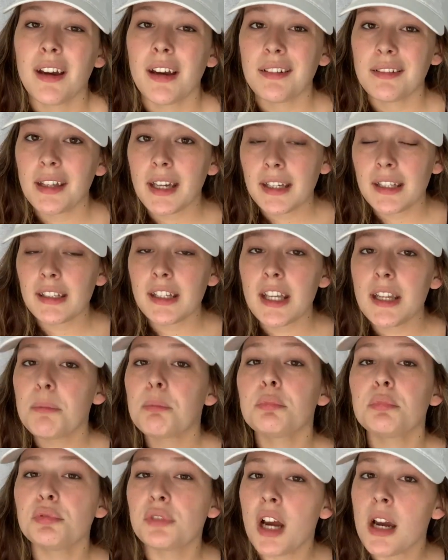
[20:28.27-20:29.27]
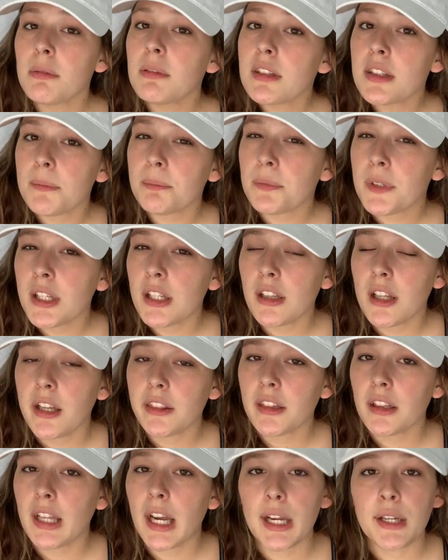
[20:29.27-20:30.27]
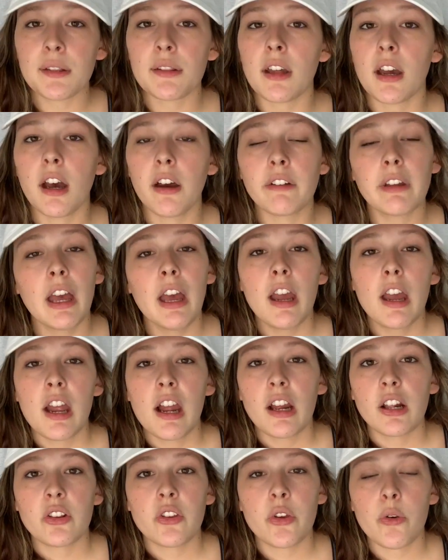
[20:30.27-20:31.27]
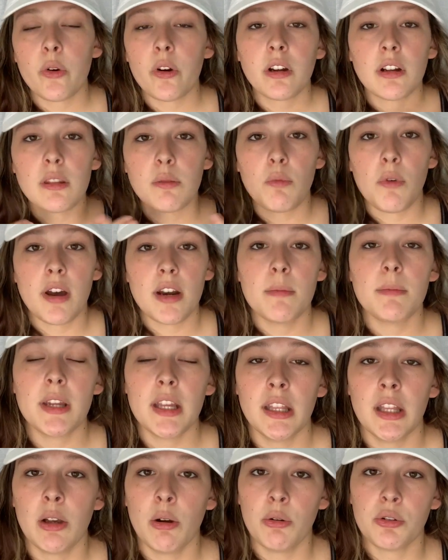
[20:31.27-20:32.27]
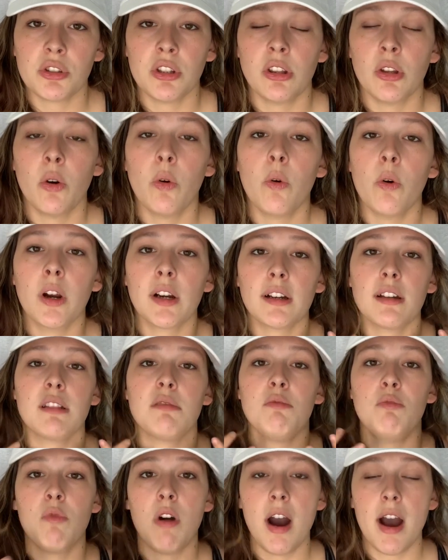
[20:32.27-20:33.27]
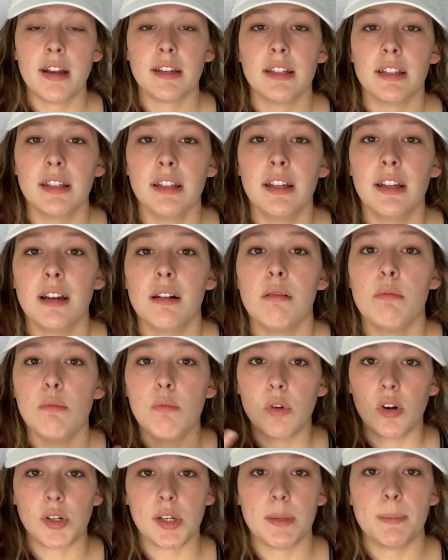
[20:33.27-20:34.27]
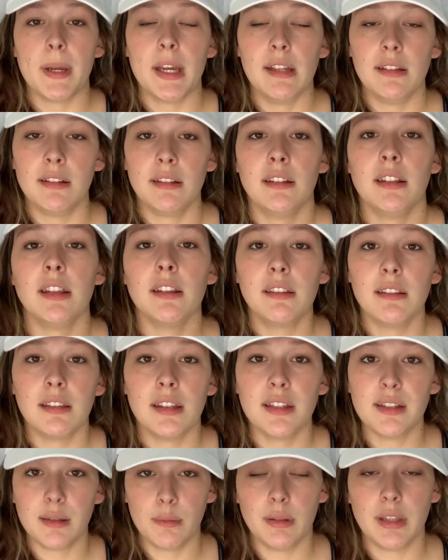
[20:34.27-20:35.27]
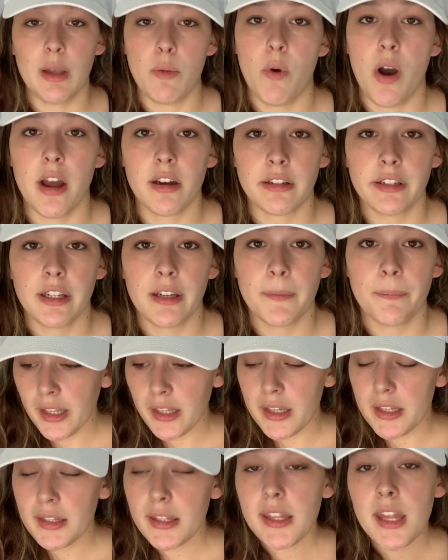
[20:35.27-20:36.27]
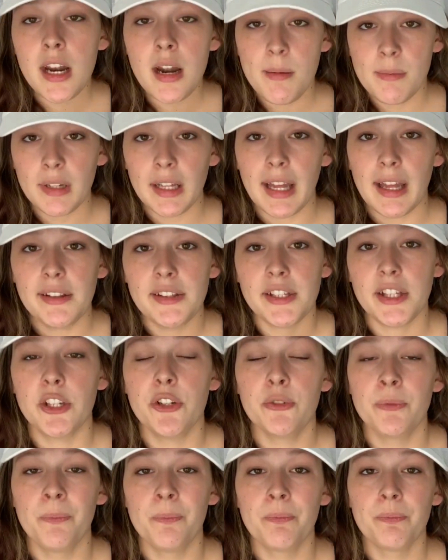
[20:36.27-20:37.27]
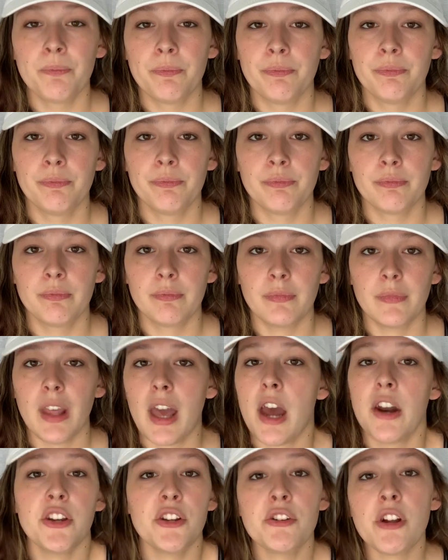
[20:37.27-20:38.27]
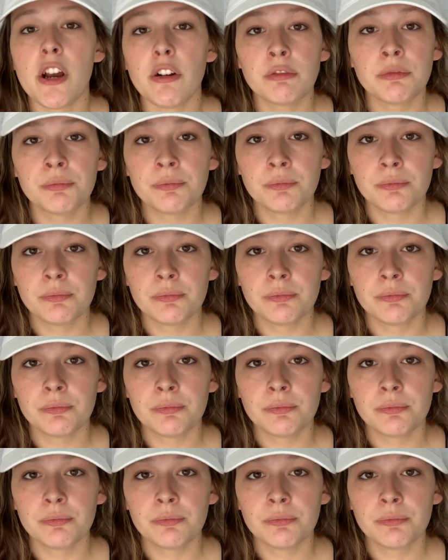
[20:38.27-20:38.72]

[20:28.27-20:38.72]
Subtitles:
Secondly, probably something along the lines of the orcas want to be in the ocean, the orcas want more space, this is what they want. So then I'm going to ask you, how do you know?